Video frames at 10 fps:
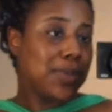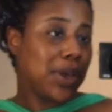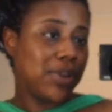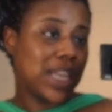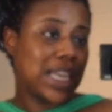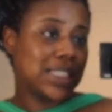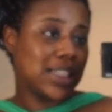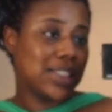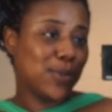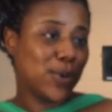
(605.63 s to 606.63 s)
me
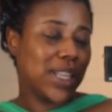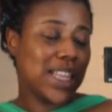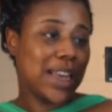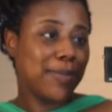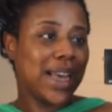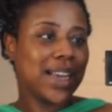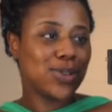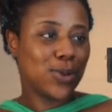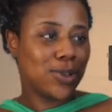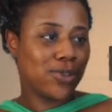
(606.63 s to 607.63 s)
realizing this morning that I
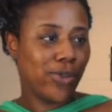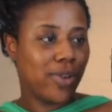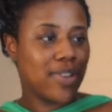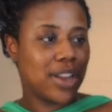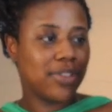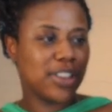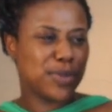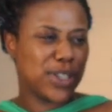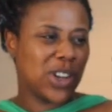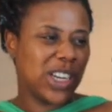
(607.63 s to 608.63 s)
packed all those groove outfits
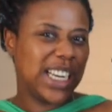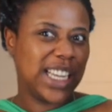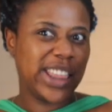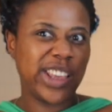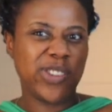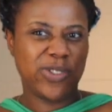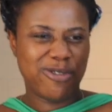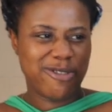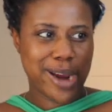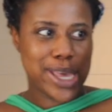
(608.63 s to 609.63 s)
but not
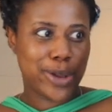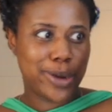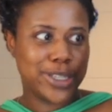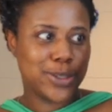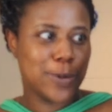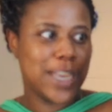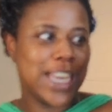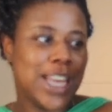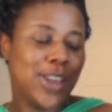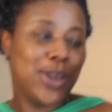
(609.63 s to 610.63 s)
anything regular to
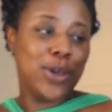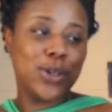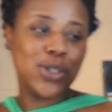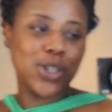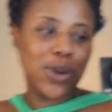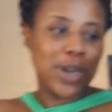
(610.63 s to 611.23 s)
wear. So